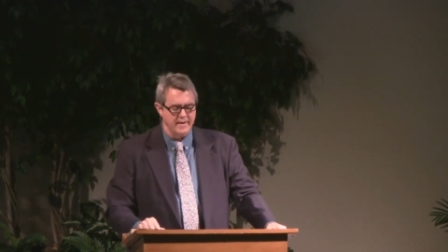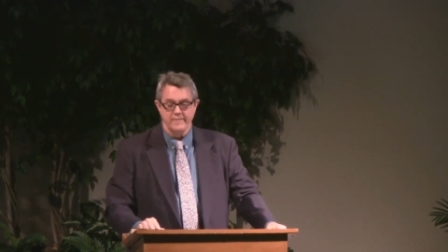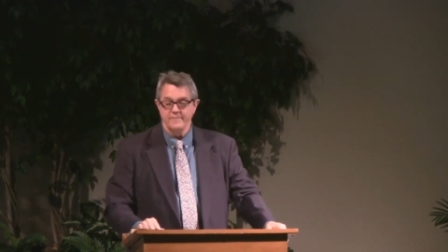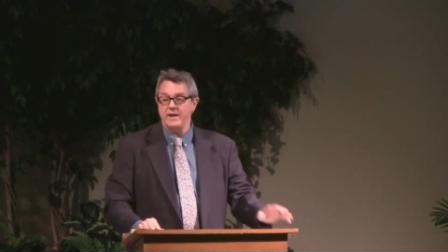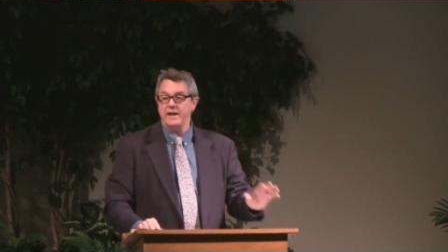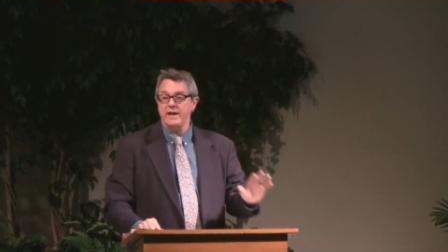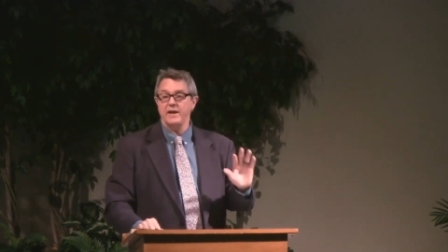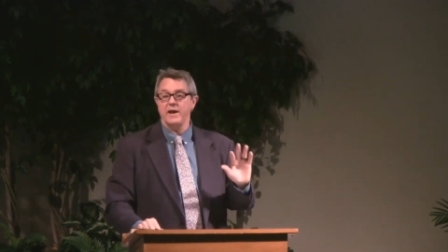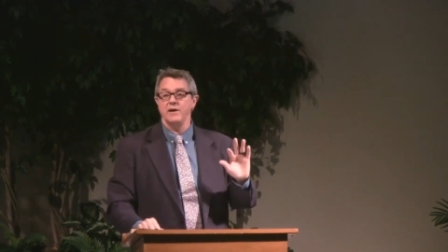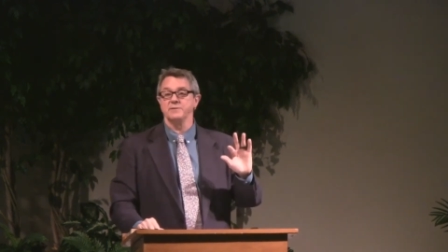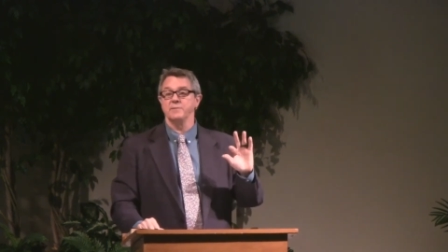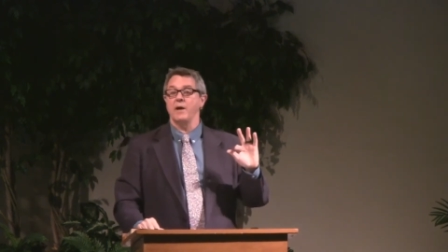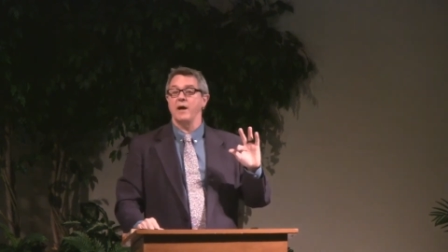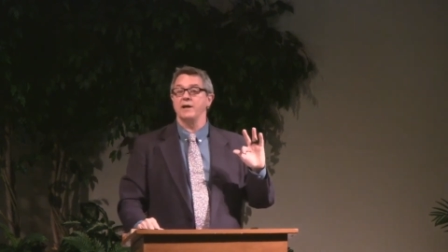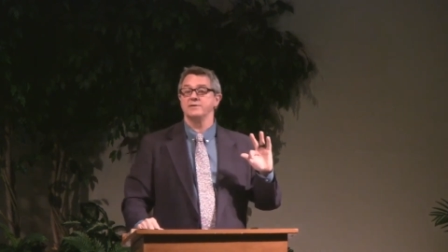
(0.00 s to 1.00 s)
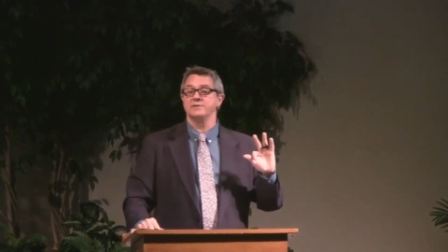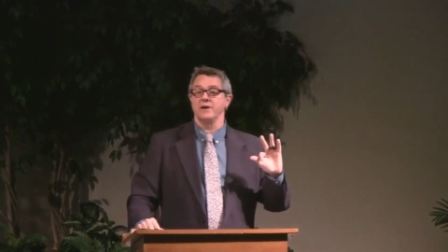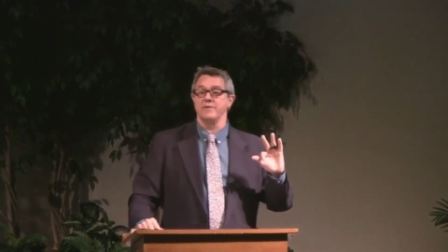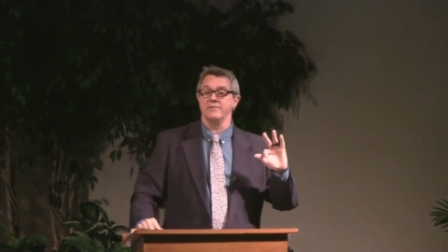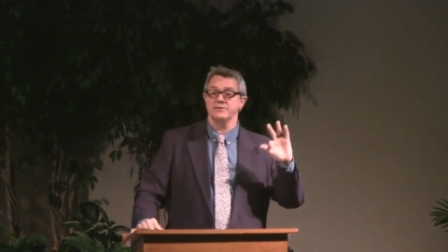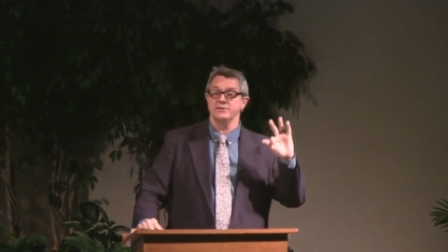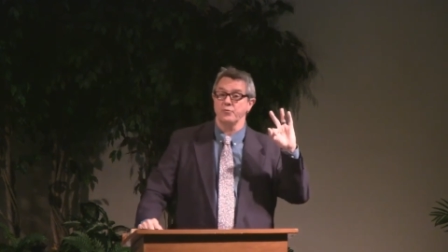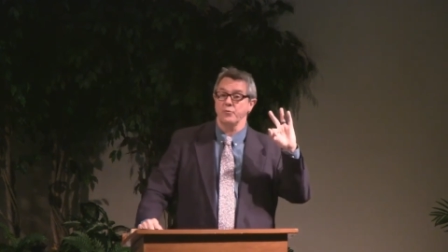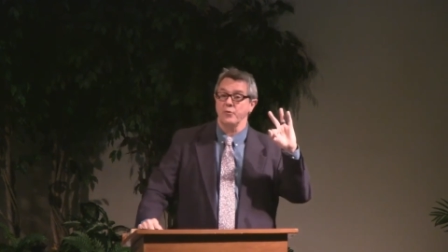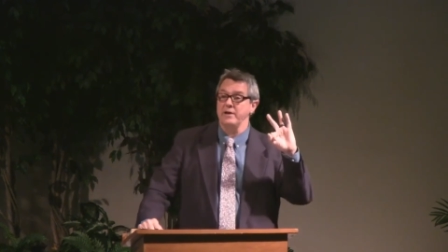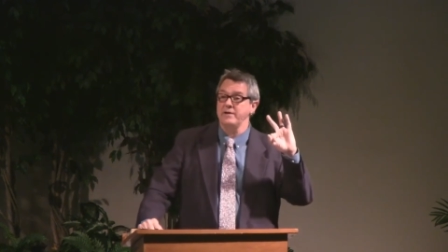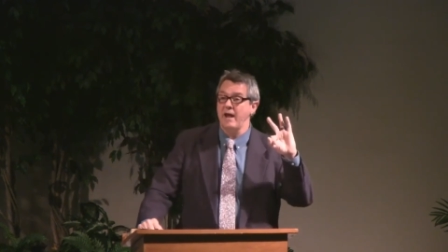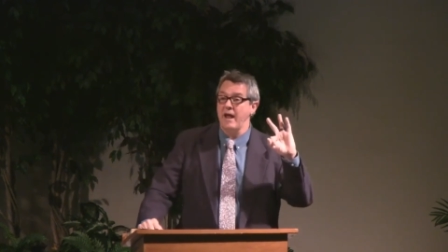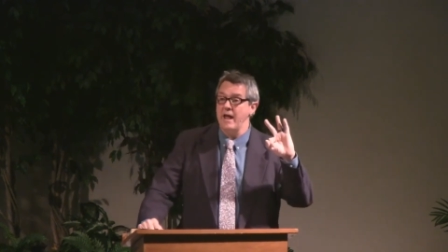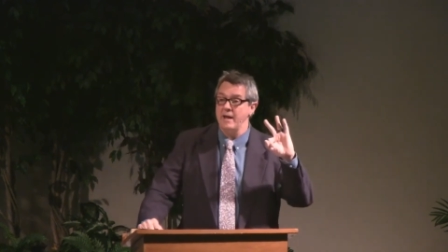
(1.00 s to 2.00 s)
In fact, he calls them God's servants three
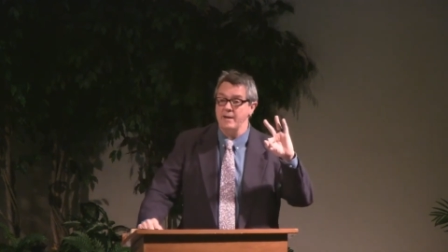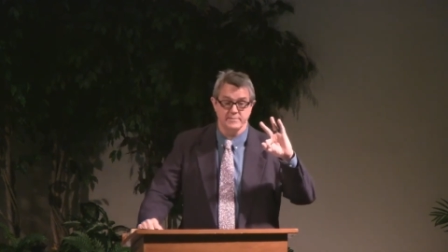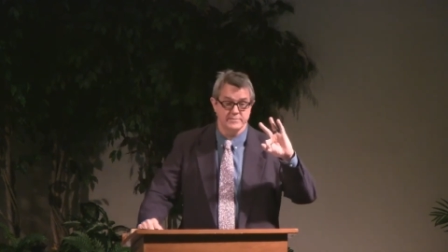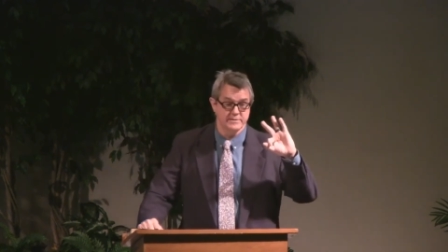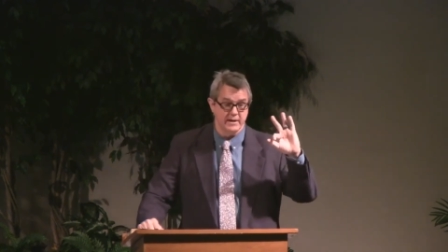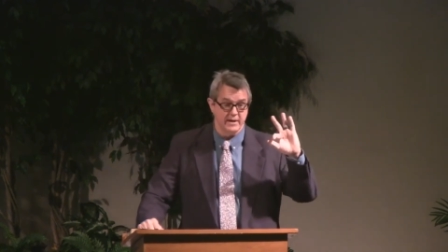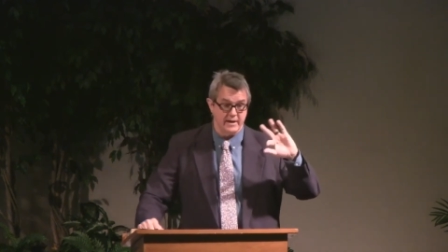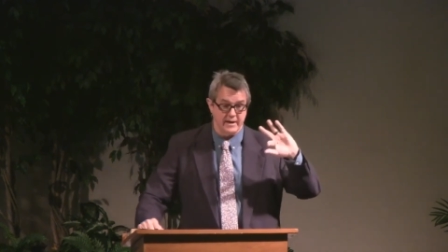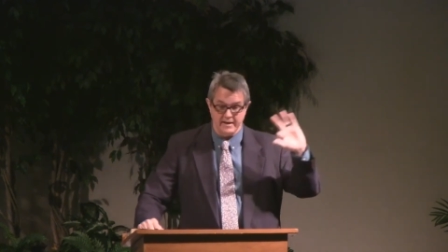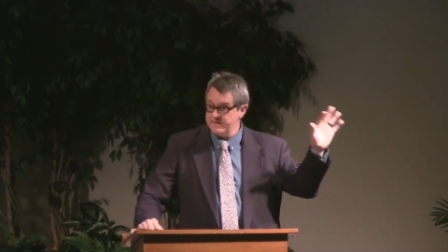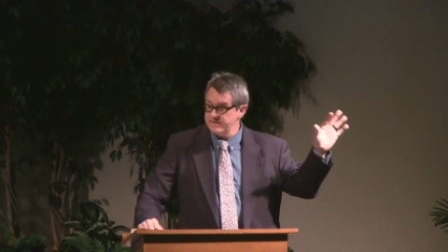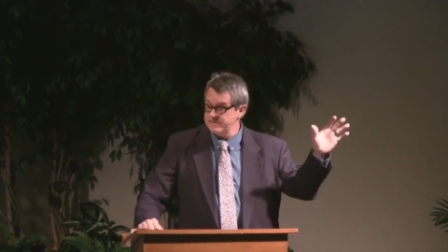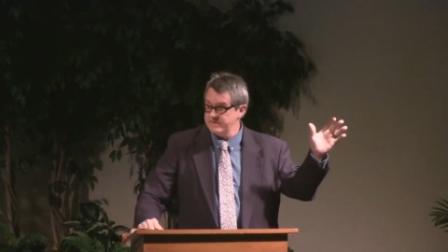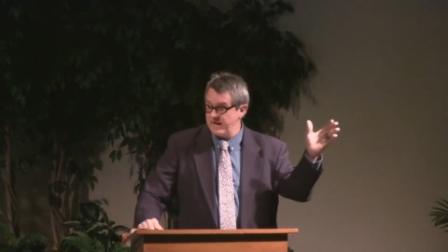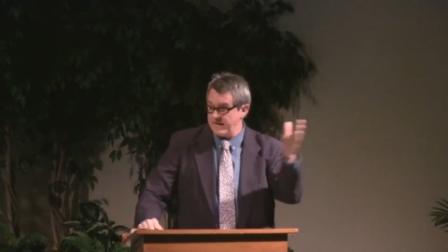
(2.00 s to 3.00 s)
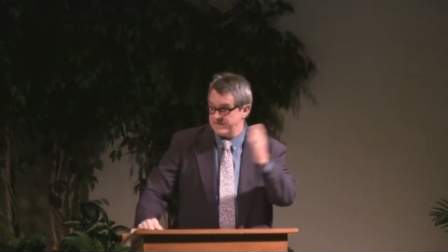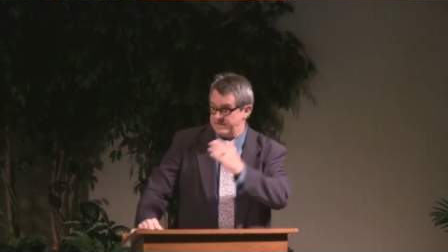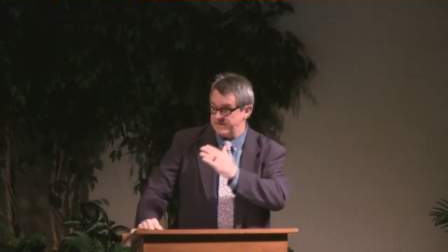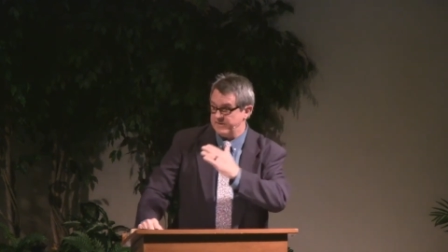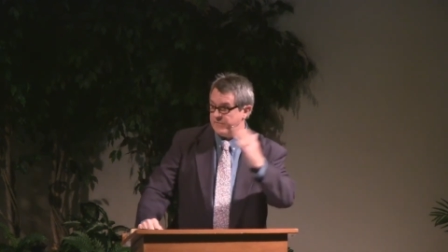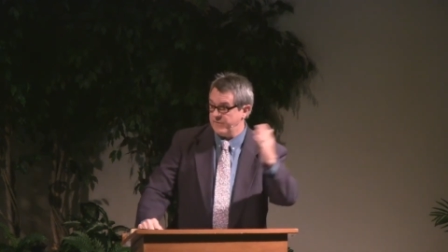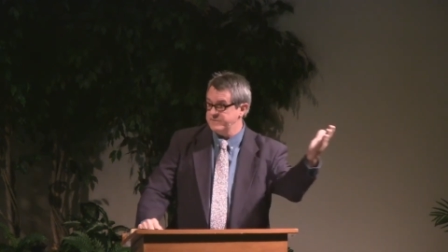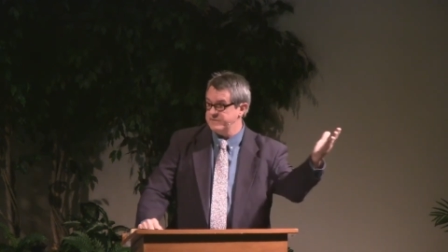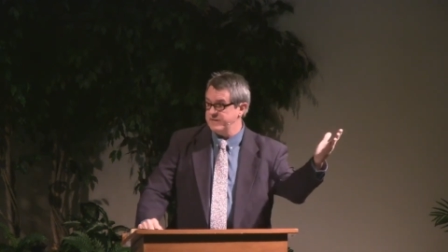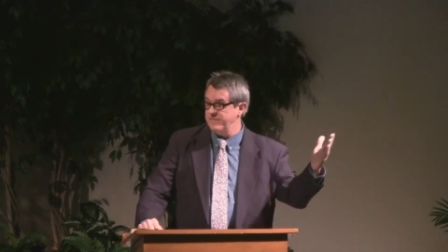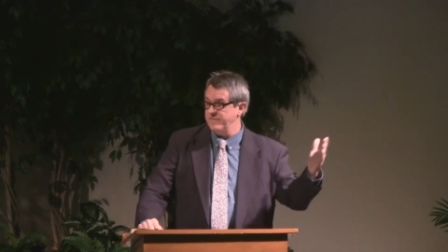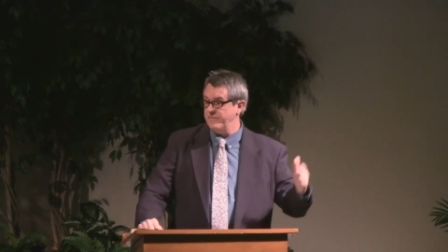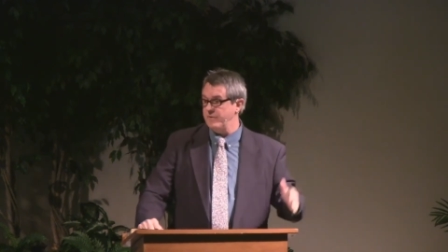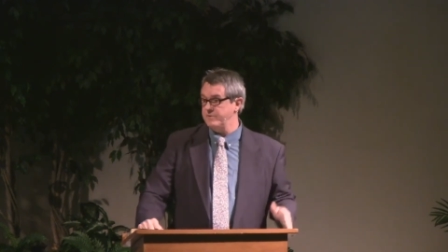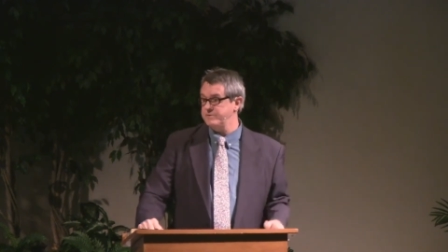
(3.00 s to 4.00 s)
times in this text, these first
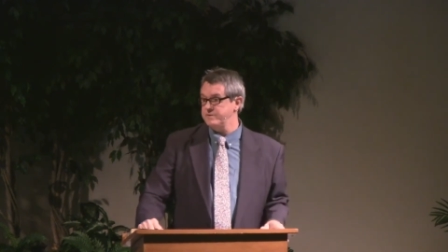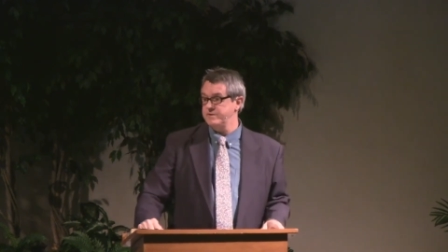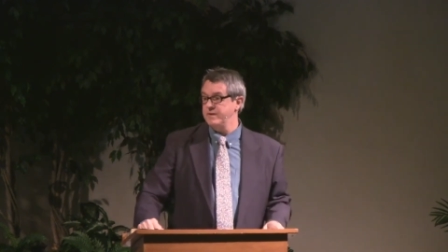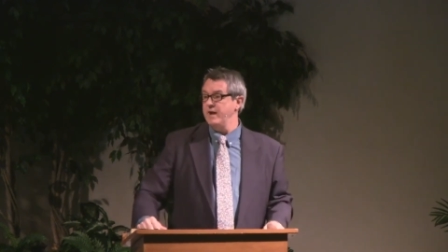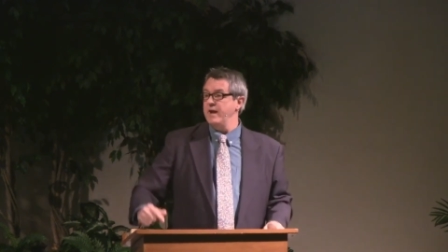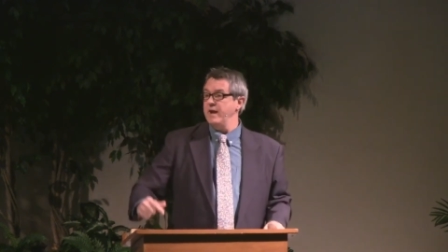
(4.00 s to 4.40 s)
seven verses.